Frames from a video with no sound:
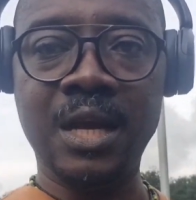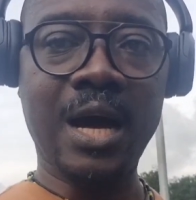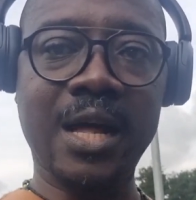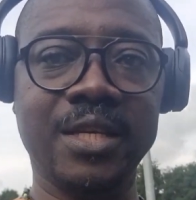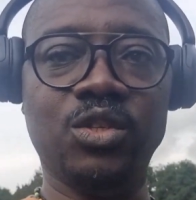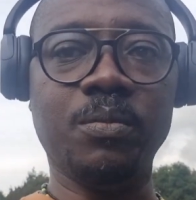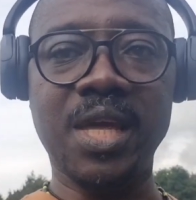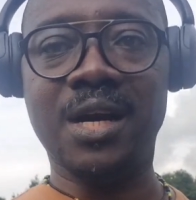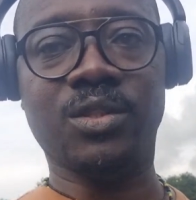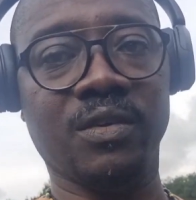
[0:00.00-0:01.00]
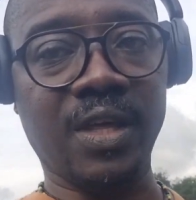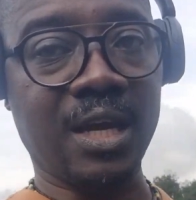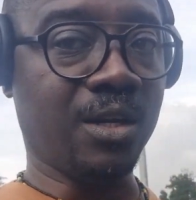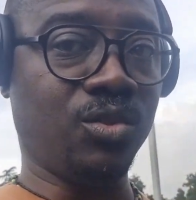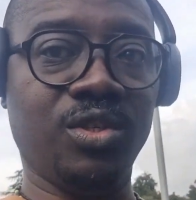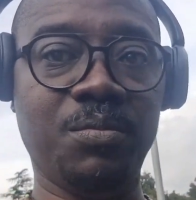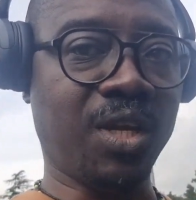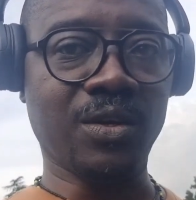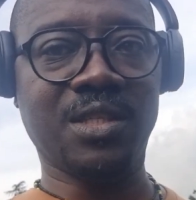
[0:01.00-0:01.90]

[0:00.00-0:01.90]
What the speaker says: I need to be out of the country, because